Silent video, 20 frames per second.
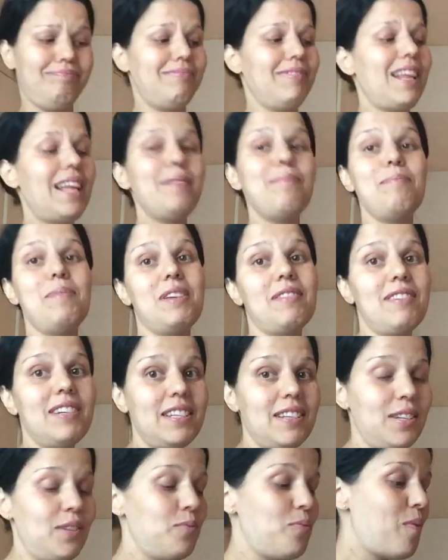let me
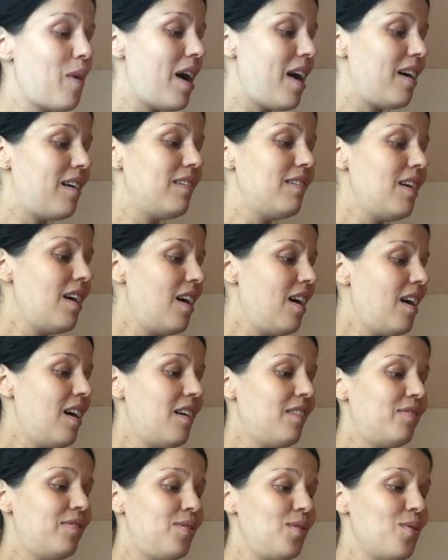read it well,
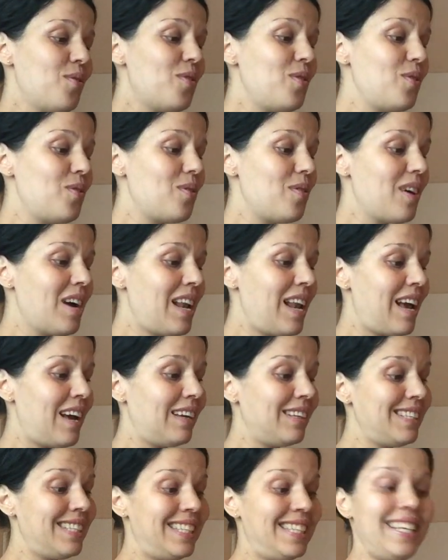
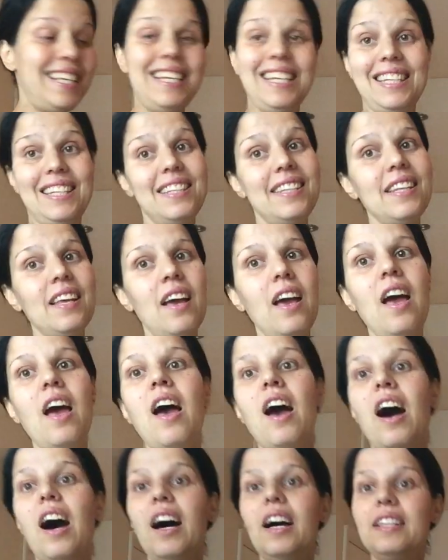flucloxacillin.
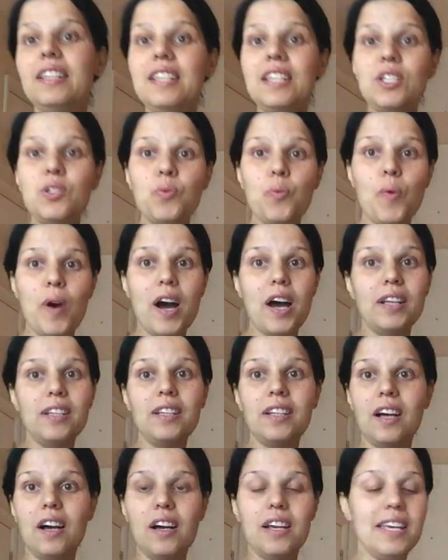This
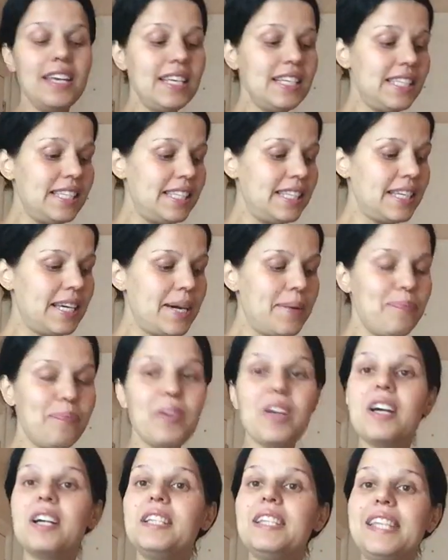one is
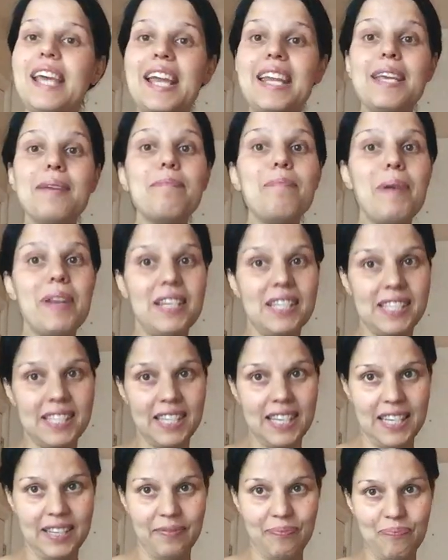containing
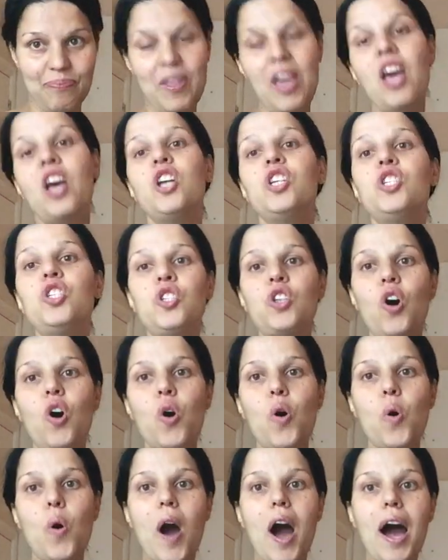penicillin.
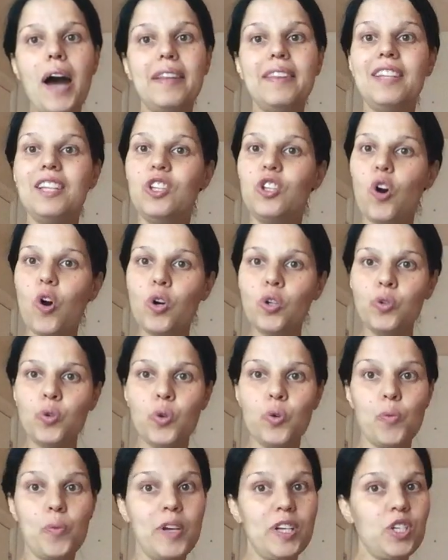So the
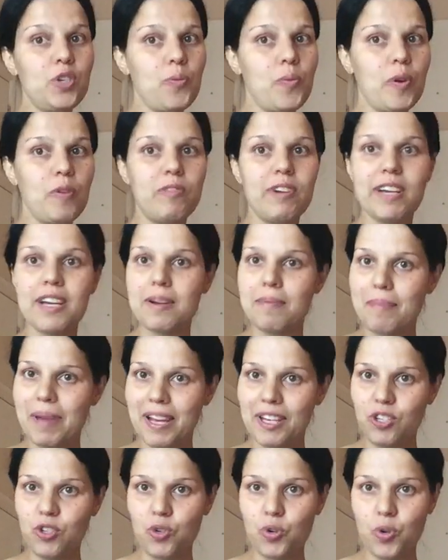doctor which will
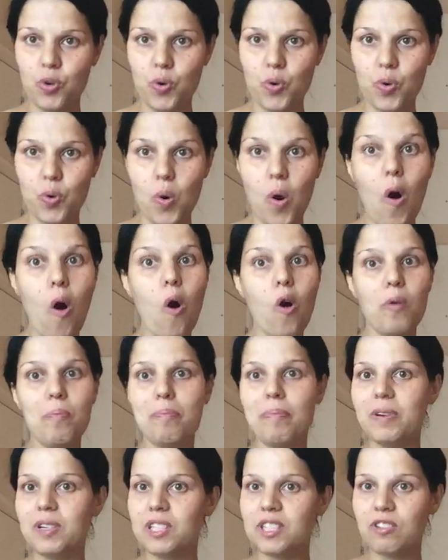recommend to you or
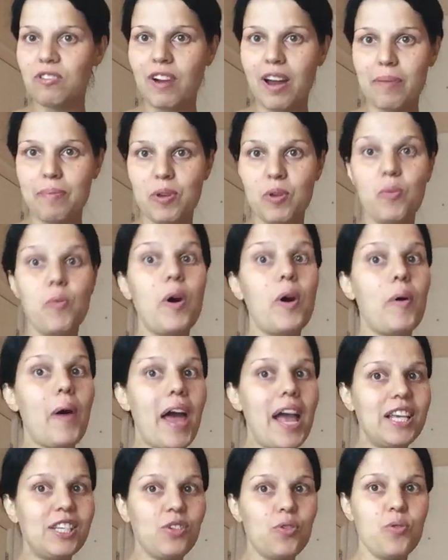prescribe you will
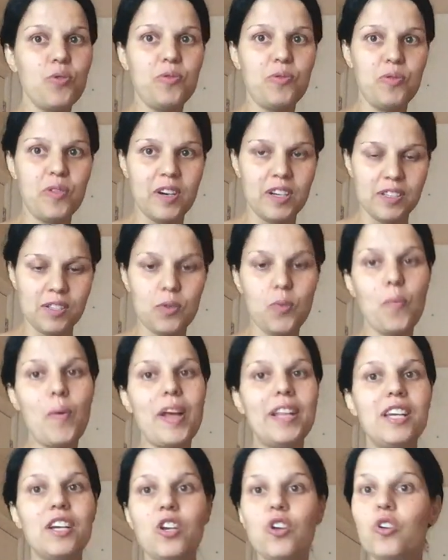ask you first
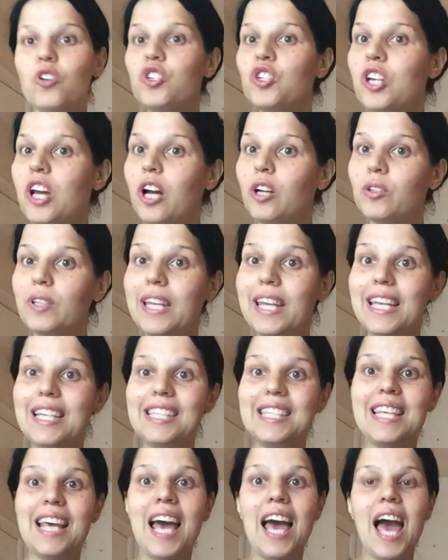whether your child
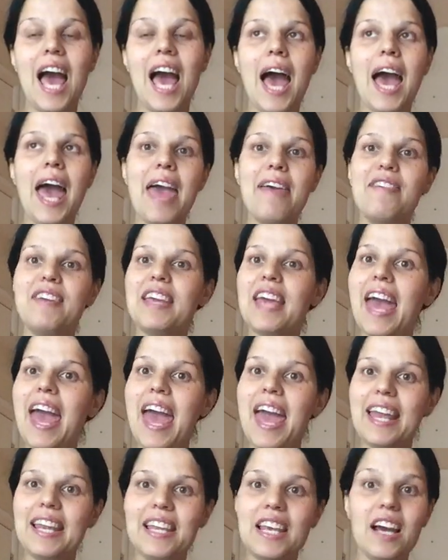is having
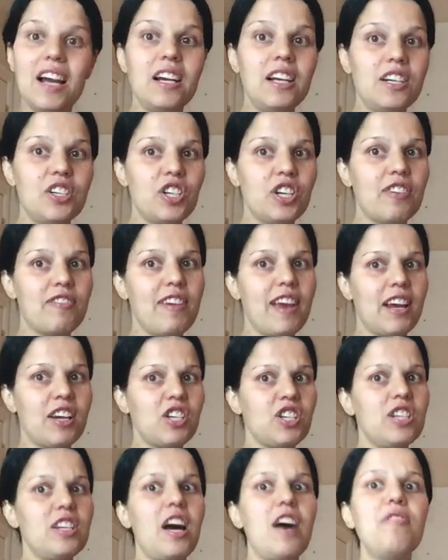any allergic
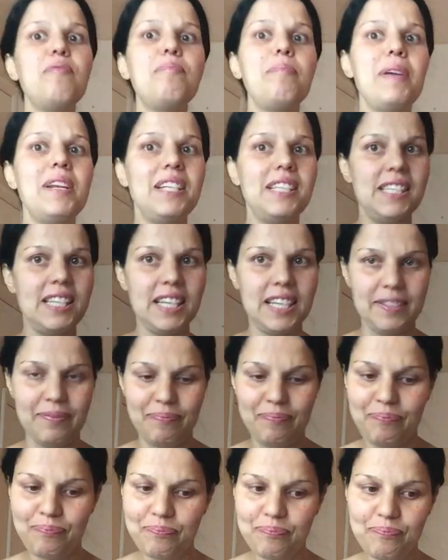reaction of
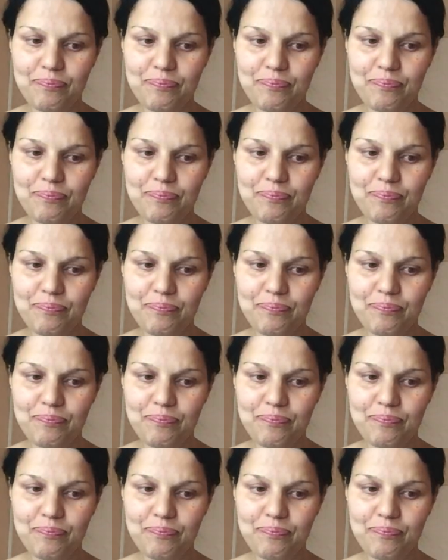penicillin.